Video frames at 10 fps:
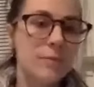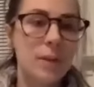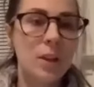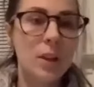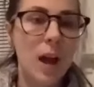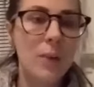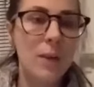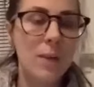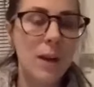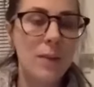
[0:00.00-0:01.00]
they're happy
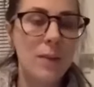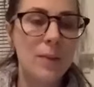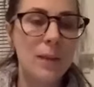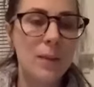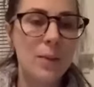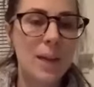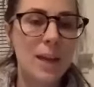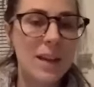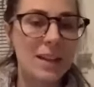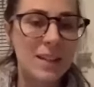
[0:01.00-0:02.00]
about it being the
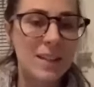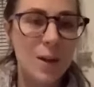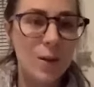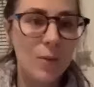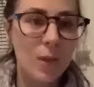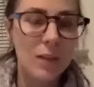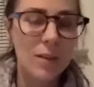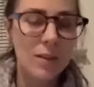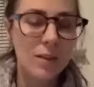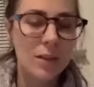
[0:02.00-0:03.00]
weekend. So
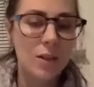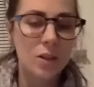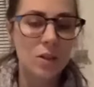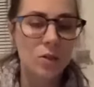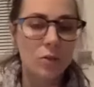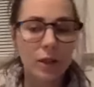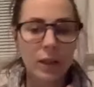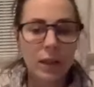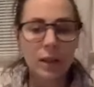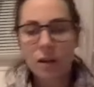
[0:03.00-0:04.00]
that's
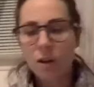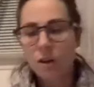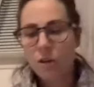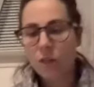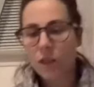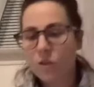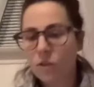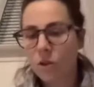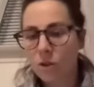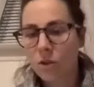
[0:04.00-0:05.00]
really a good thing. So
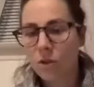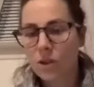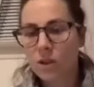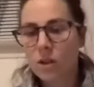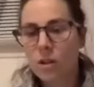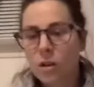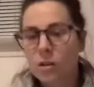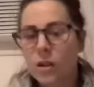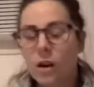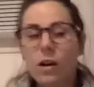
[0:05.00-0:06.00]
good question,
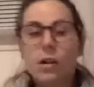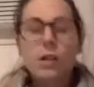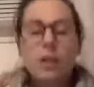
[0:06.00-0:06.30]
Johanna.